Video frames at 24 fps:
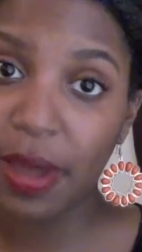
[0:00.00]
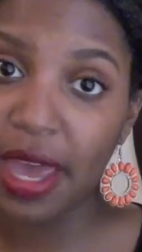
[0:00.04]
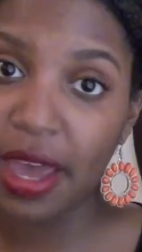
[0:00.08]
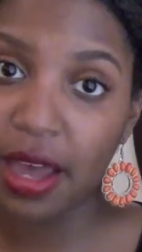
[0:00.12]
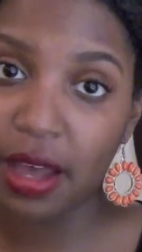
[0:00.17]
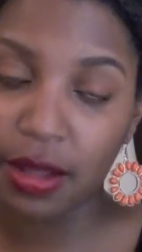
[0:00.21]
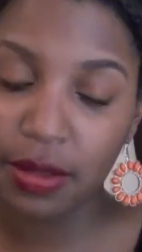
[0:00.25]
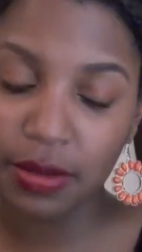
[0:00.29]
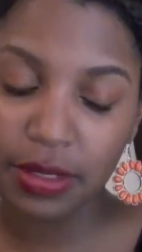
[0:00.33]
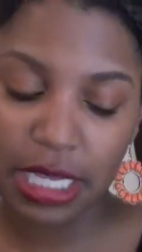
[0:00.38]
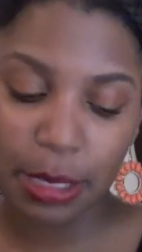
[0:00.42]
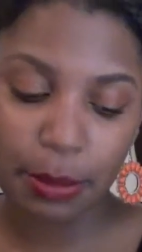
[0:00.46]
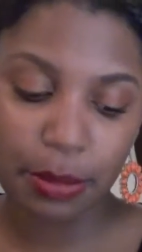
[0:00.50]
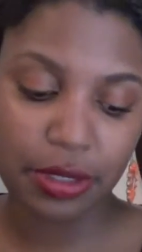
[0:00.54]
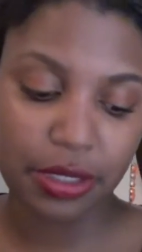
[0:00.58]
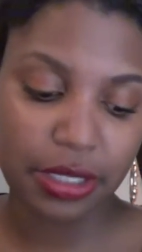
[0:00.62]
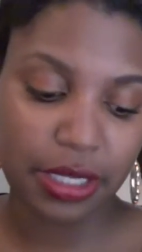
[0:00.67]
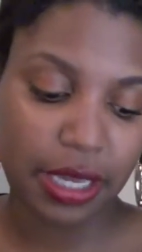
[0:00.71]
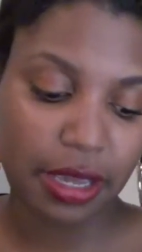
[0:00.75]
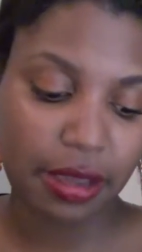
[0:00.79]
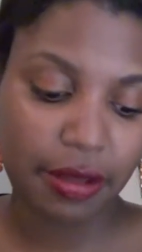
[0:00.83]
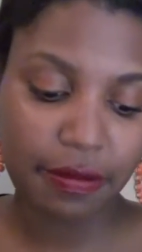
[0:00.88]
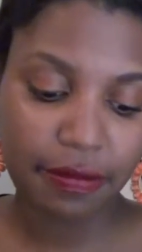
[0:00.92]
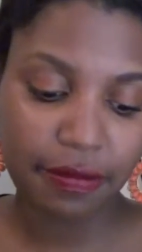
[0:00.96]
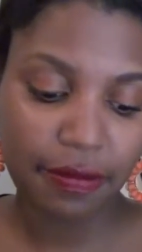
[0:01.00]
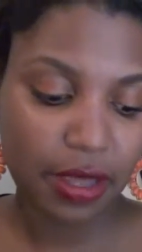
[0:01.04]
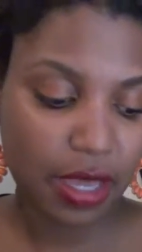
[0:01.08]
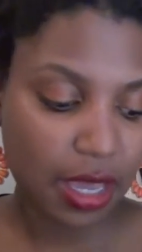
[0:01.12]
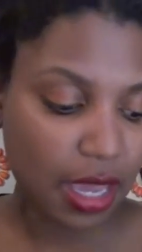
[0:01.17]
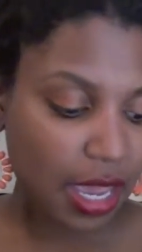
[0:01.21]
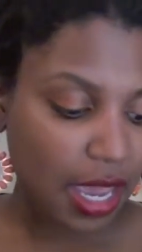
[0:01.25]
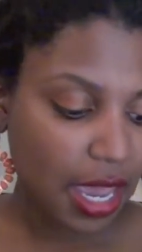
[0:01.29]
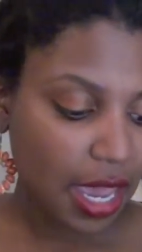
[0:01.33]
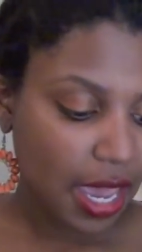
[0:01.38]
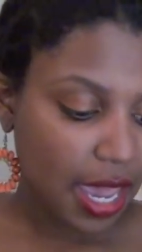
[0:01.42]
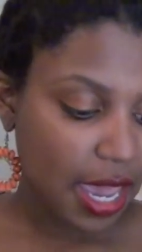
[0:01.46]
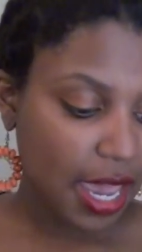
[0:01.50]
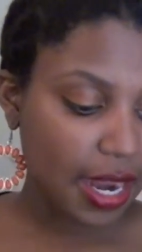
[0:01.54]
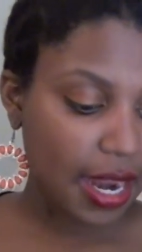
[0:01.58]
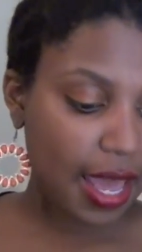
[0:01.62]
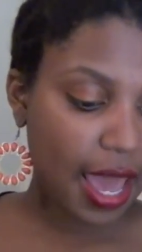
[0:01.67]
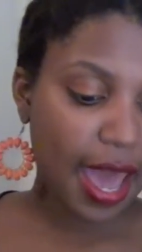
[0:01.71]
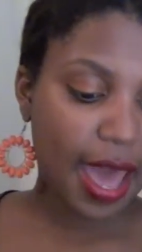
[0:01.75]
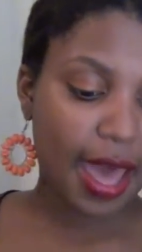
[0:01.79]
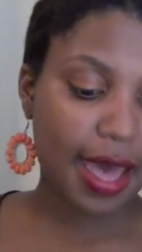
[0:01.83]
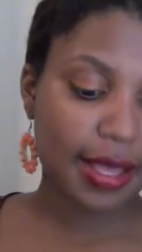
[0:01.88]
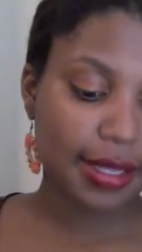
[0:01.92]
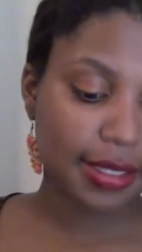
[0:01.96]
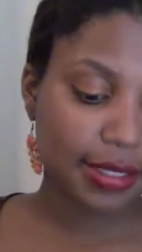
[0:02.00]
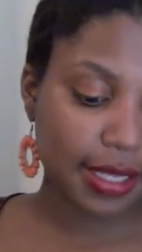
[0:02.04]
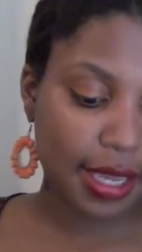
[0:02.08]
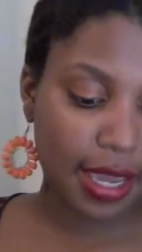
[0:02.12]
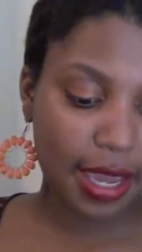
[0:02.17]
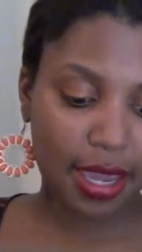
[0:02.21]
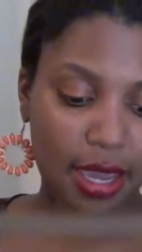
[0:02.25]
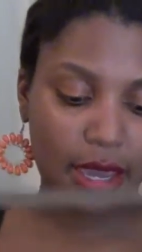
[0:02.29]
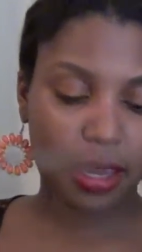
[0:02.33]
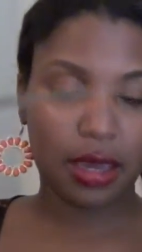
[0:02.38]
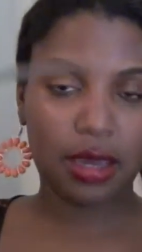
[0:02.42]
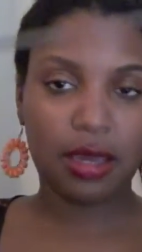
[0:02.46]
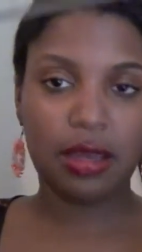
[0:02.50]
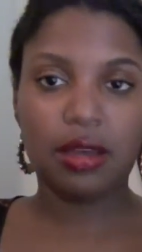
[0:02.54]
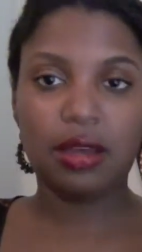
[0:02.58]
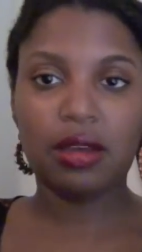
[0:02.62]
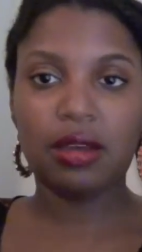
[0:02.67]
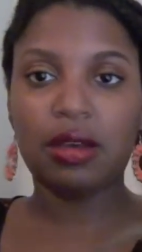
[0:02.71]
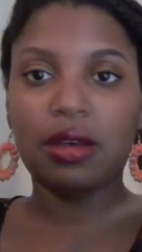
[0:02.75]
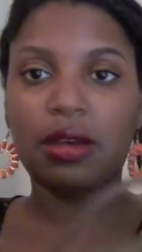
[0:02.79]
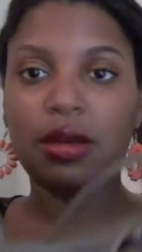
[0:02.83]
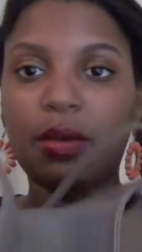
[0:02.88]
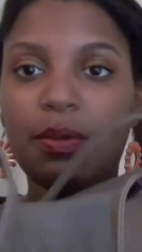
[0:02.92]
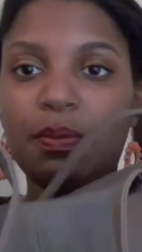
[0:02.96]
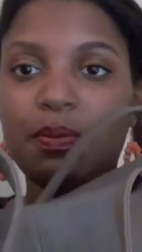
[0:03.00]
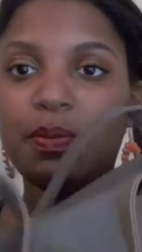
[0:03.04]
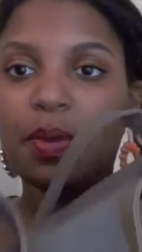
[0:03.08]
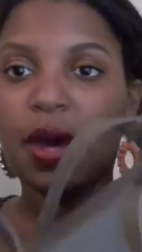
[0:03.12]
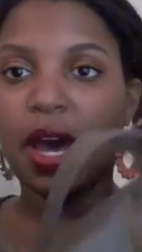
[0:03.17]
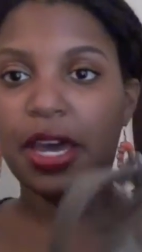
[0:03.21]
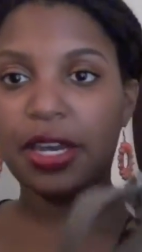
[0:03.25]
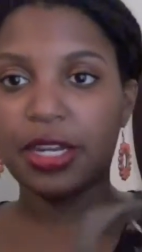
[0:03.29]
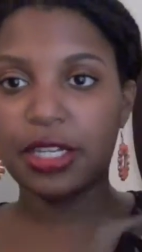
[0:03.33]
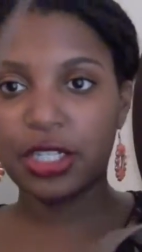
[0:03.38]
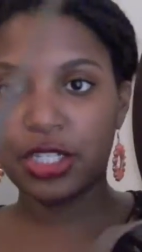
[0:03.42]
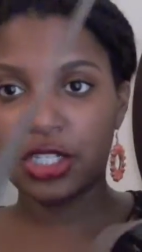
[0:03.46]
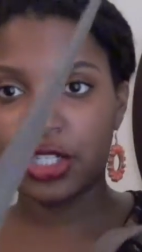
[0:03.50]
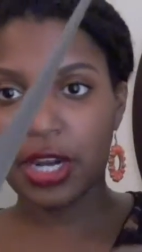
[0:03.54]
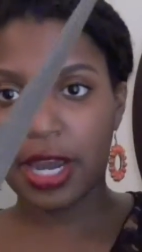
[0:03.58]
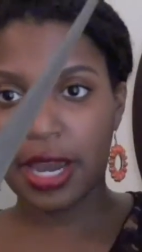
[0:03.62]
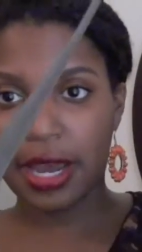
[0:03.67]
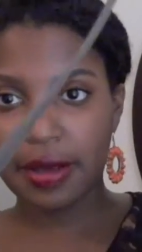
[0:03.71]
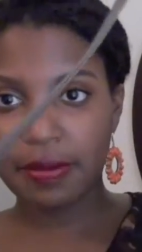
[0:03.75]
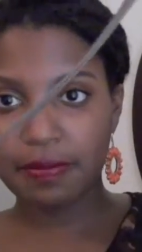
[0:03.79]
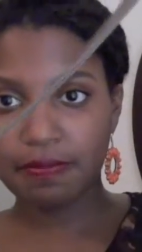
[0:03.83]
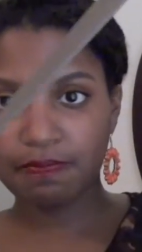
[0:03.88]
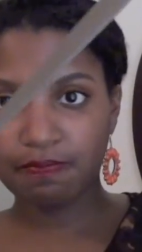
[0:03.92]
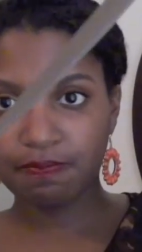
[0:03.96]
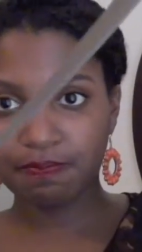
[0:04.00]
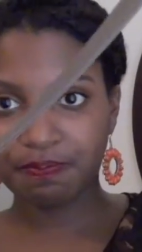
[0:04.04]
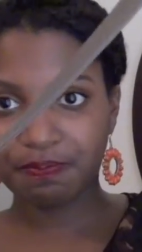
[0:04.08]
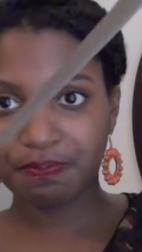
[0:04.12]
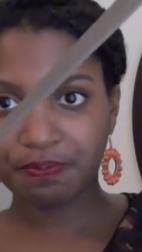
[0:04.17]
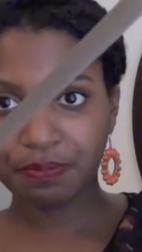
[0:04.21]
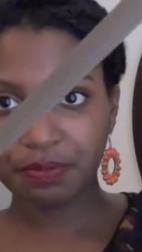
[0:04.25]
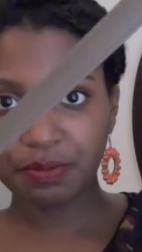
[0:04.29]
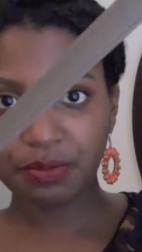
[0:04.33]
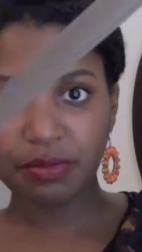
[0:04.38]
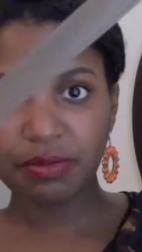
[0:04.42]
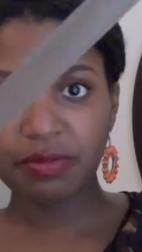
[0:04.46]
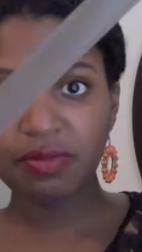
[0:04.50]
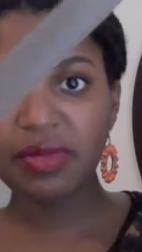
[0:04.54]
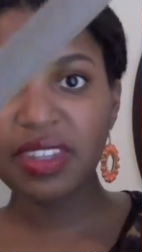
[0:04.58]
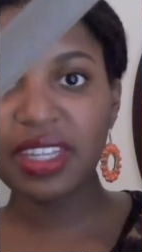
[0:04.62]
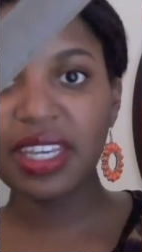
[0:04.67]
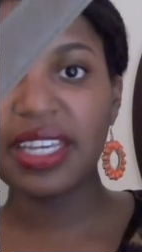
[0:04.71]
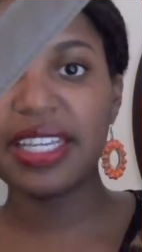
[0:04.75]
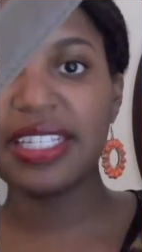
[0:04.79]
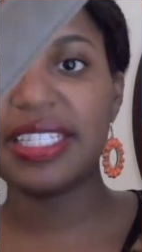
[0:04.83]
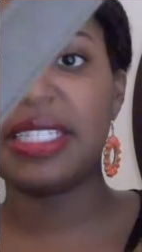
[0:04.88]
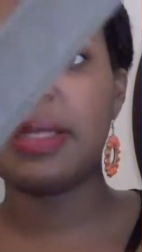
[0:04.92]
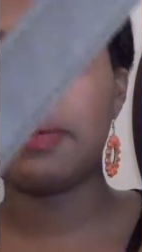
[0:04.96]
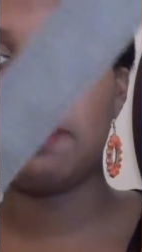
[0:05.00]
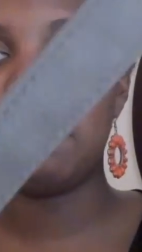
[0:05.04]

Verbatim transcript: pounds I believe and it has a body strap it's